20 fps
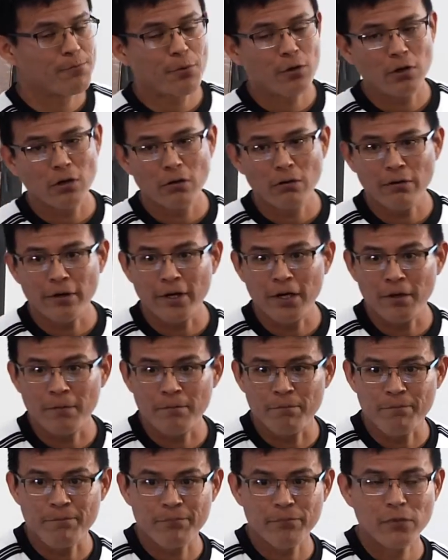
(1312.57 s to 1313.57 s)

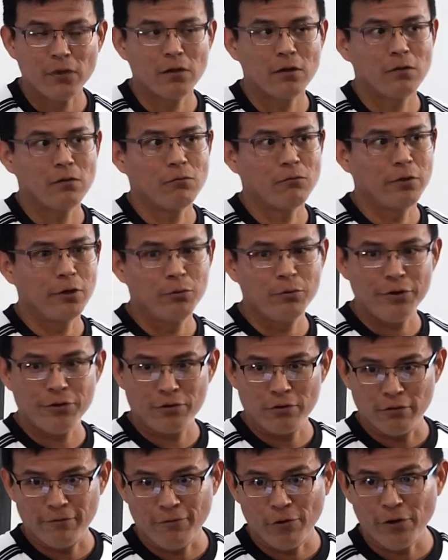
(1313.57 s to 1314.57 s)
program, we went
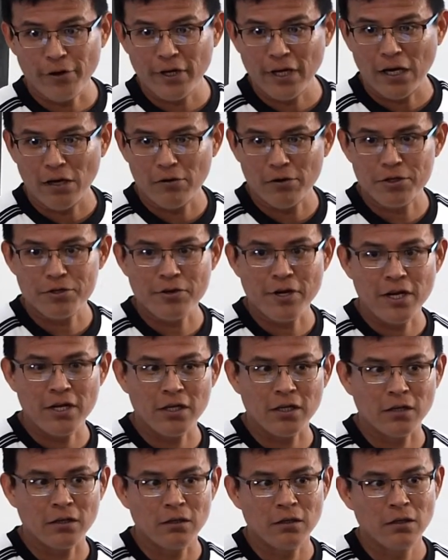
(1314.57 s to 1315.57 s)
through a 40 hour
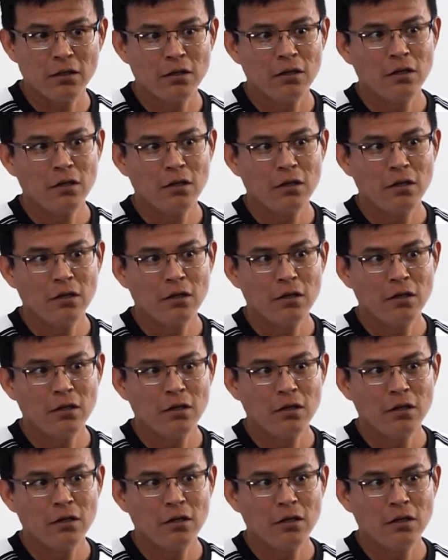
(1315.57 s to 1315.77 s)
training